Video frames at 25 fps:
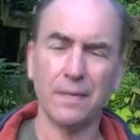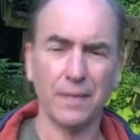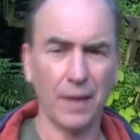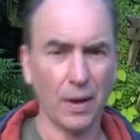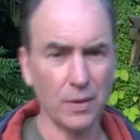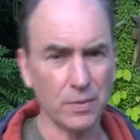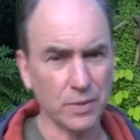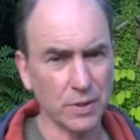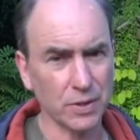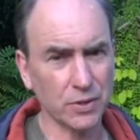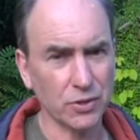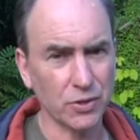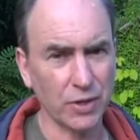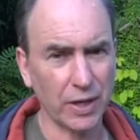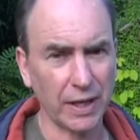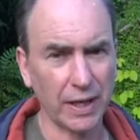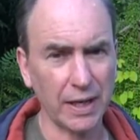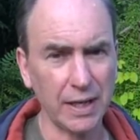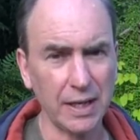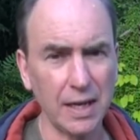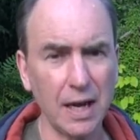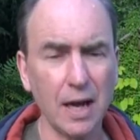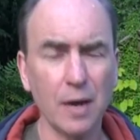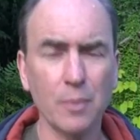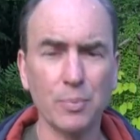Those are
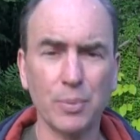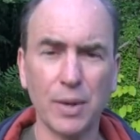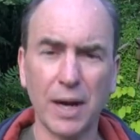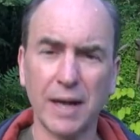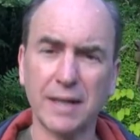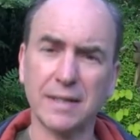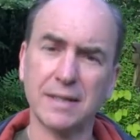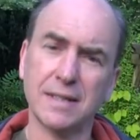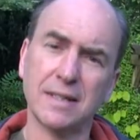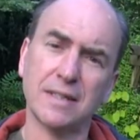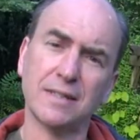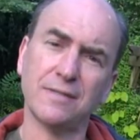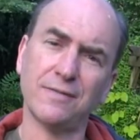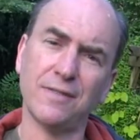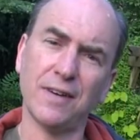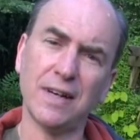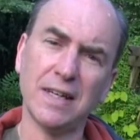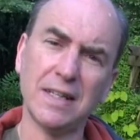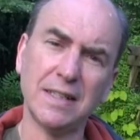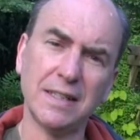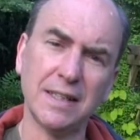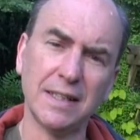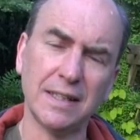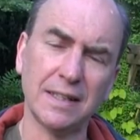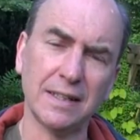tricky. Practice
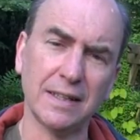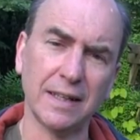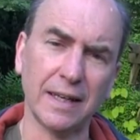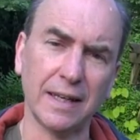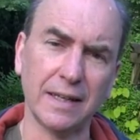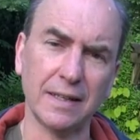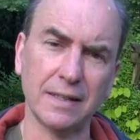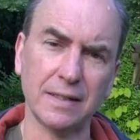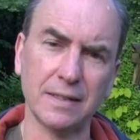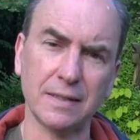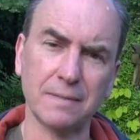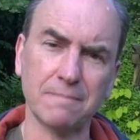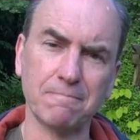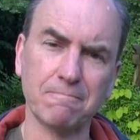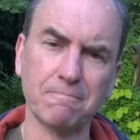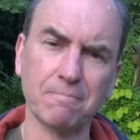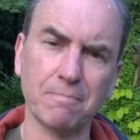finding things.